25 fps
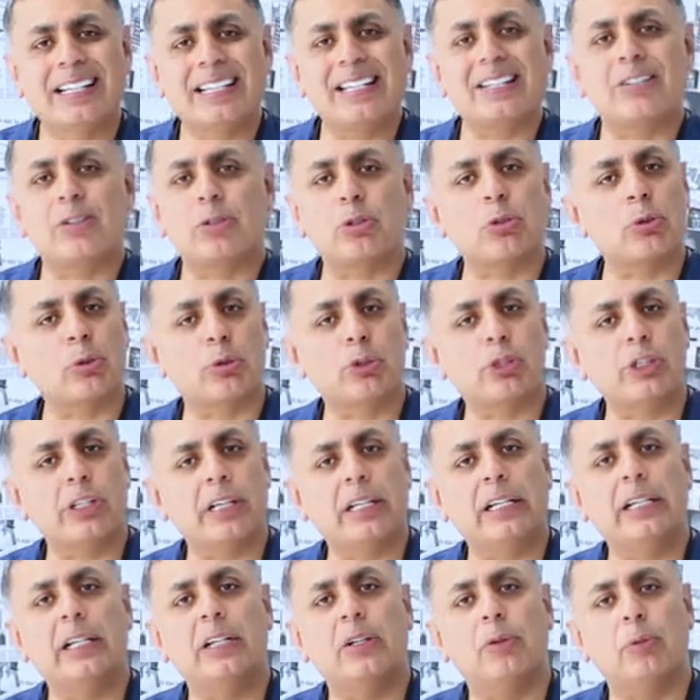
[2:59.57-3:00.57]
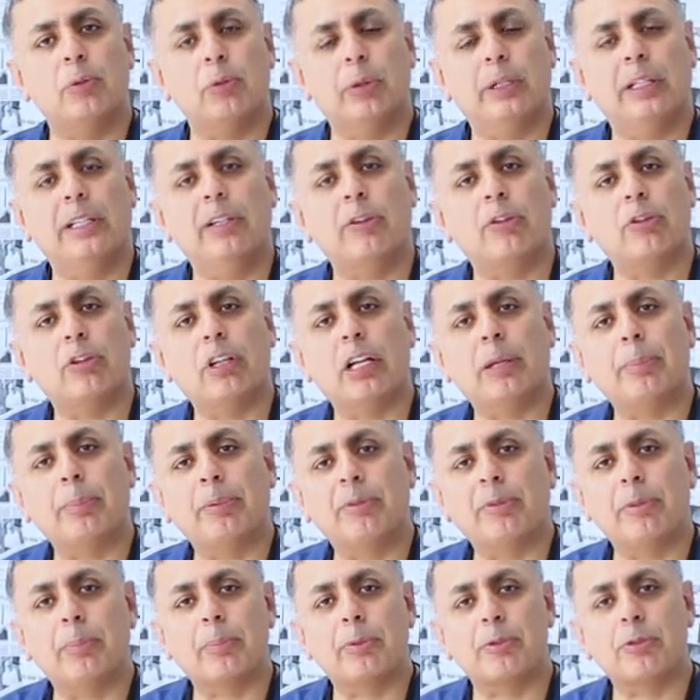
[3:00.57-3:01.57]
associated with this type
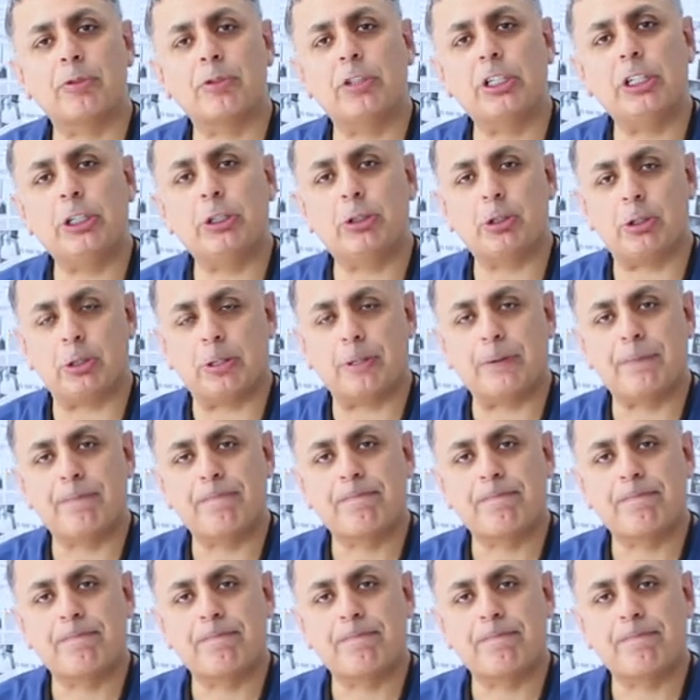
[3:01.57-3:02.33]
of a procedure.